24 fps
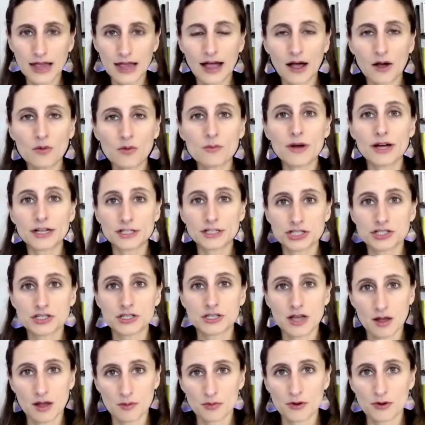much the
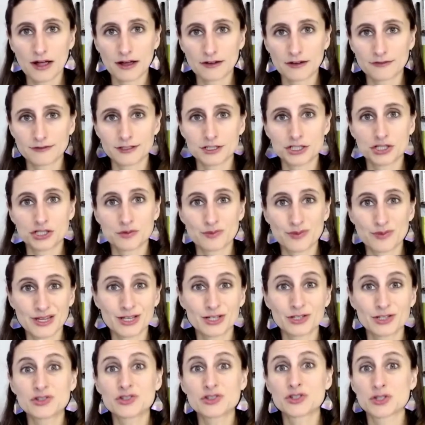nonprofit should be
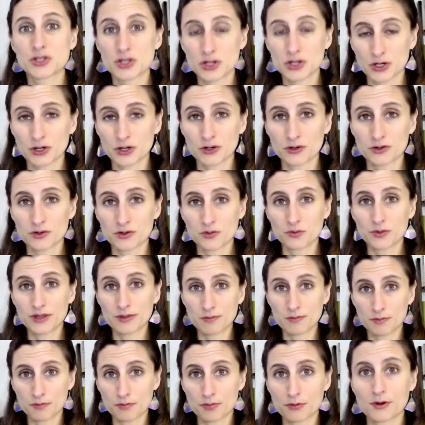concerned
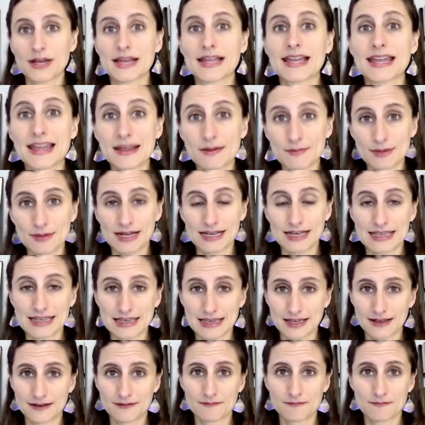with bringing money
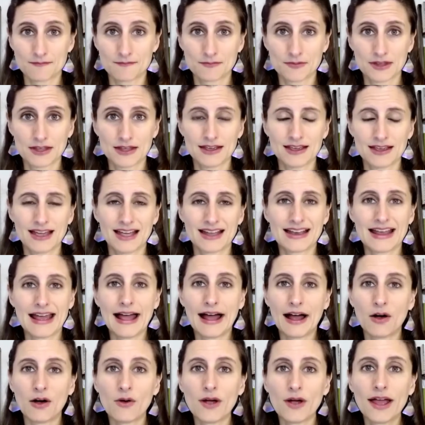in and
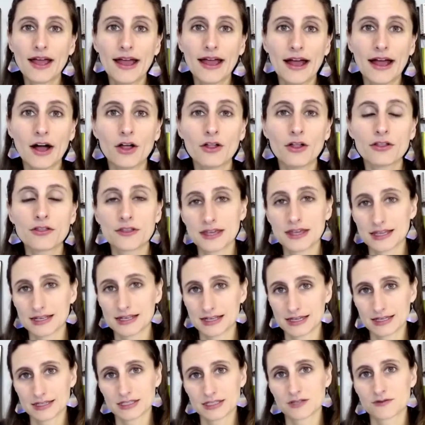how healthy it
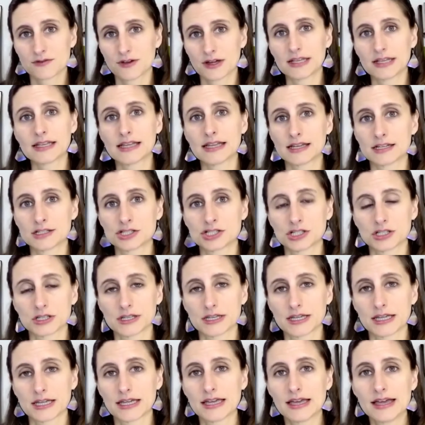is
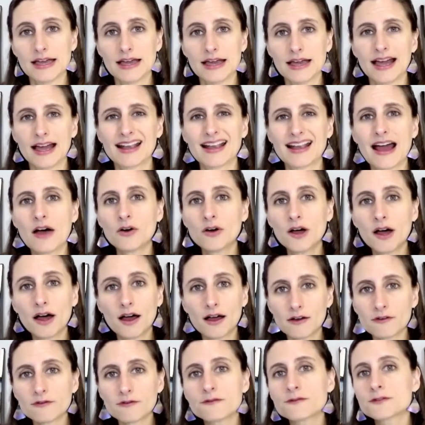financially and how
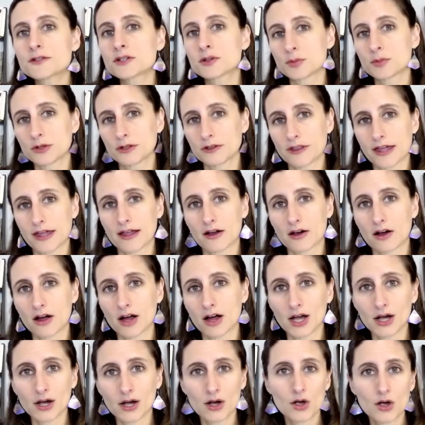comfortable they
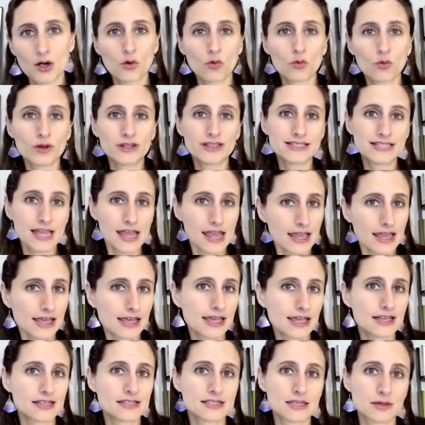are with
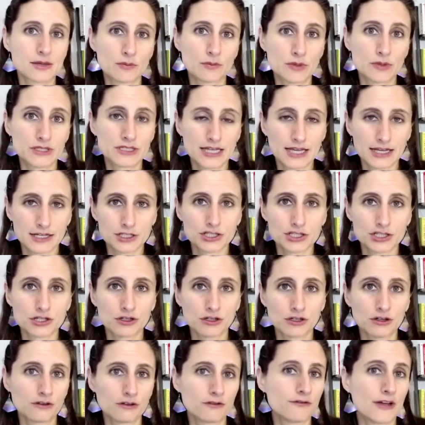taking some
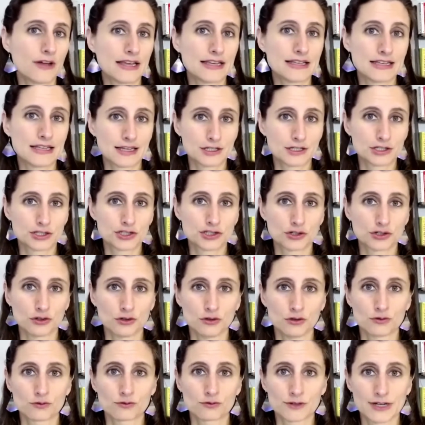potential
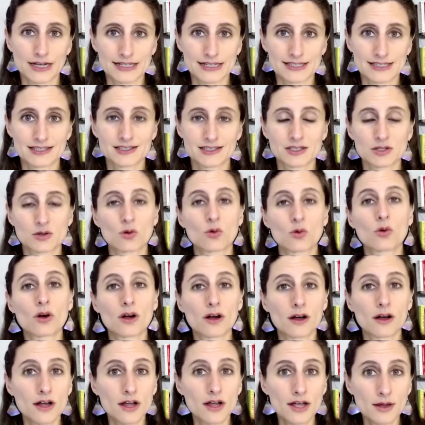financial risks
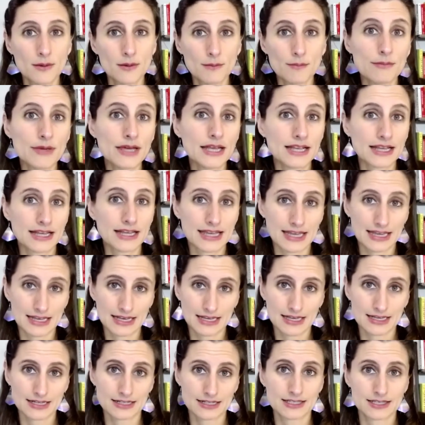or
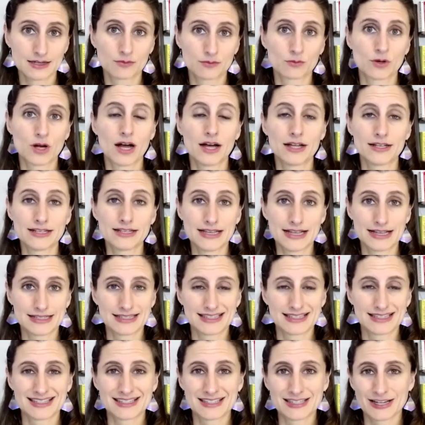mitigating some
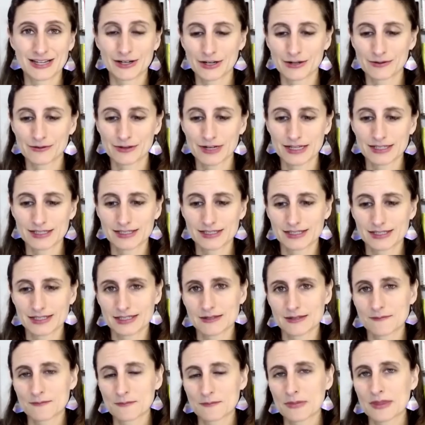unnecessary risks.
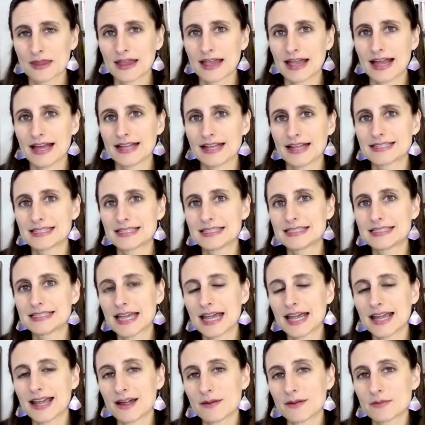And
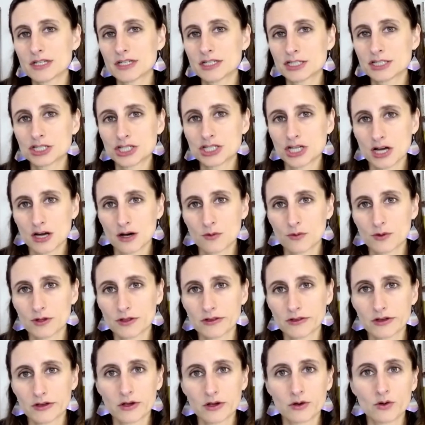today I'm going to share with
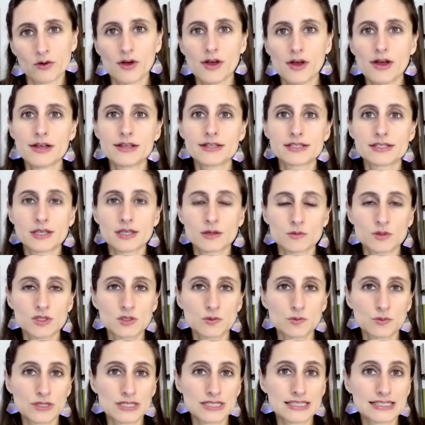you some
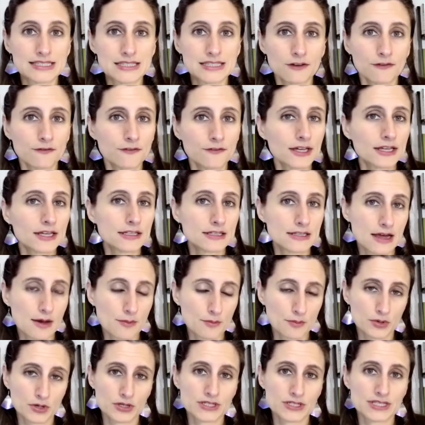specific
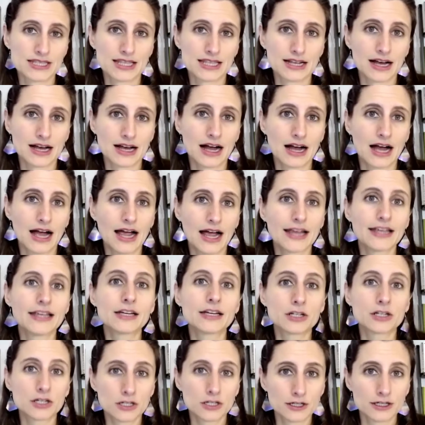numbers that I
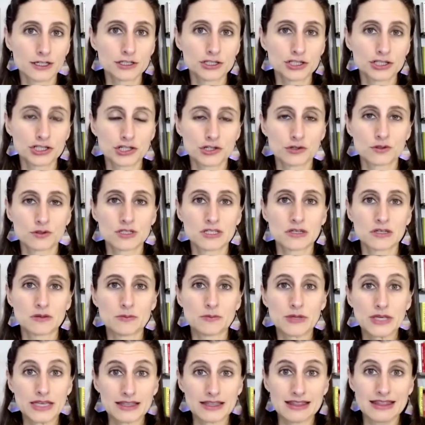encourage you to
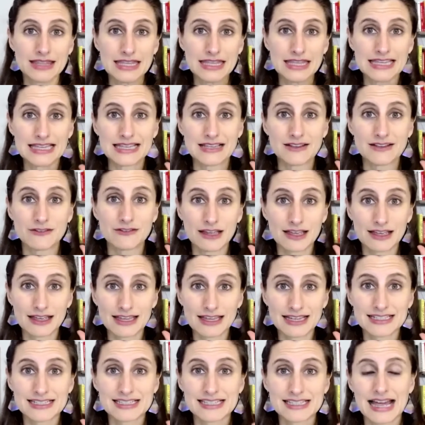be the
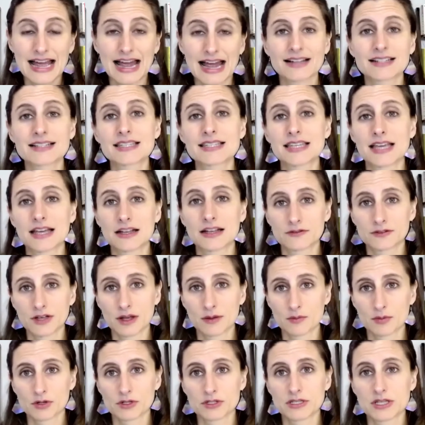exact set of
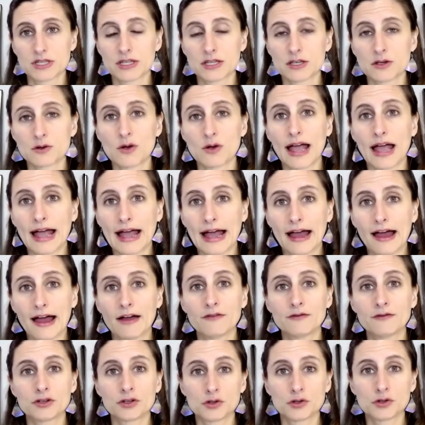numbers that you
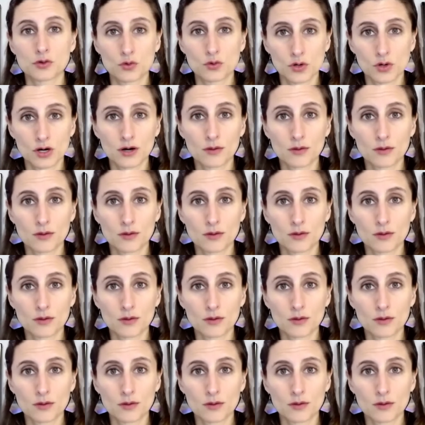have your